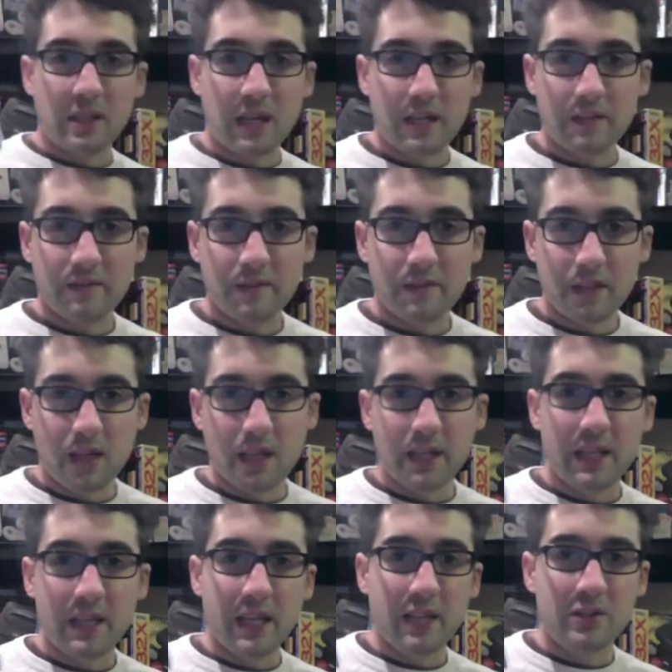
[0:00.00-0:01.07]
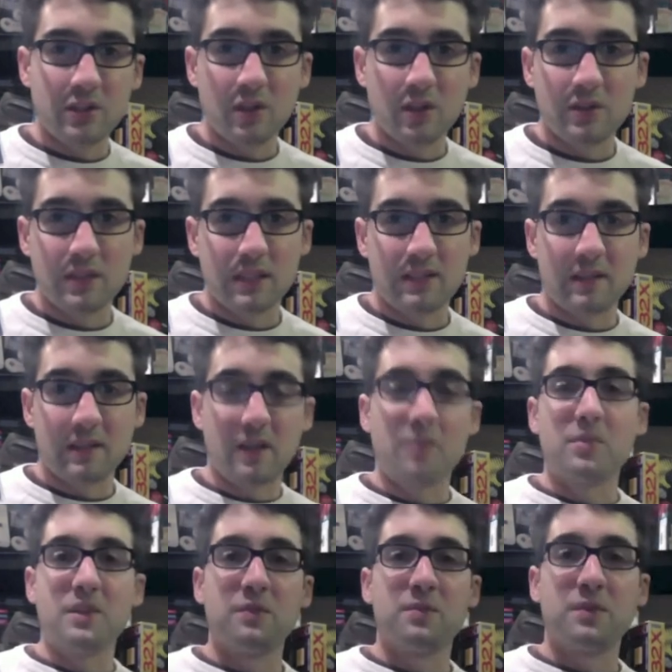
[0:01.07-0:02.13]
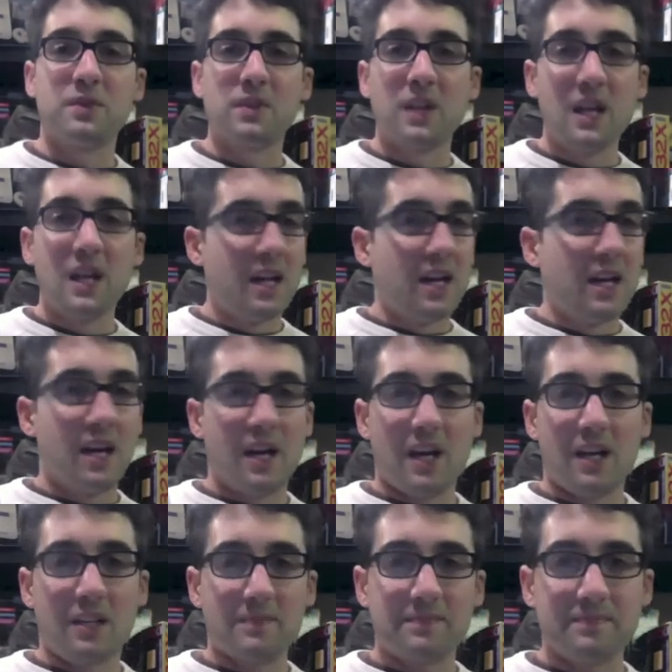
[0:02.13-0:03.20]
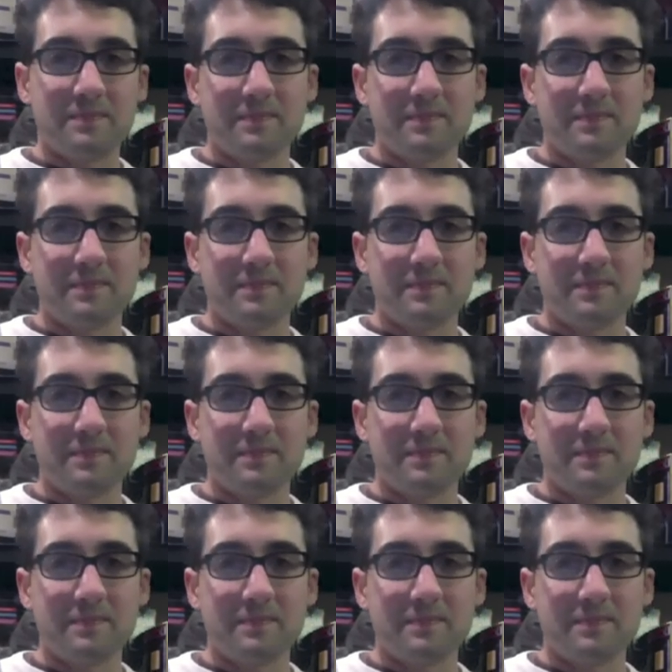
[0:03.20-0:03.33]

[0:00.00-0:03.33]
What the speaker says: kind of. Indiana Jones is an unbelievable, I